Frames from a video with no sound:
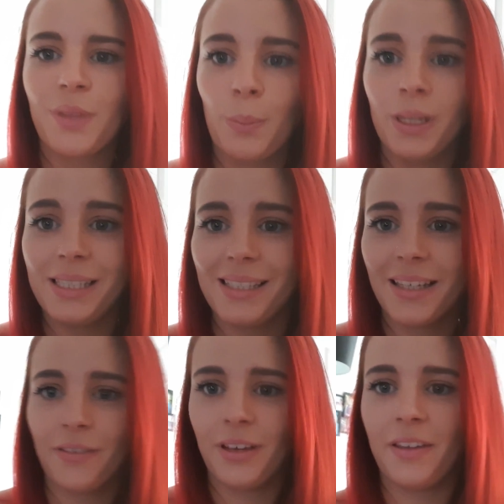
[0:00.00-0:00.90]
Please just
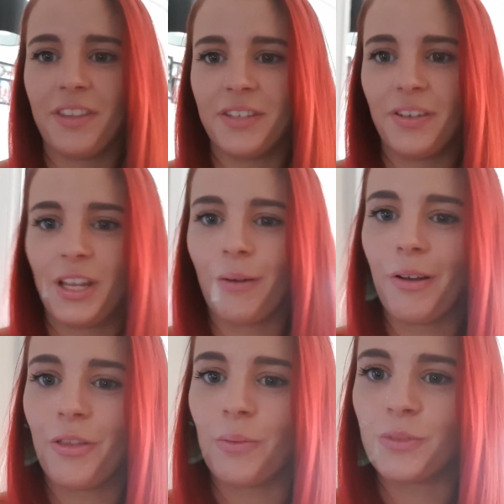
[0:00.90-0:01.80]
give this video a
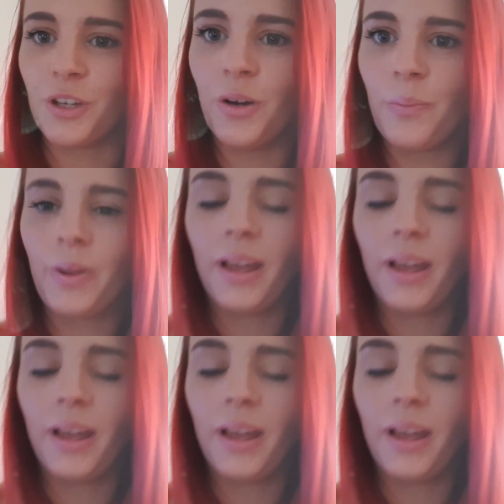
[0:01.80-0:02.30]
thumbs up.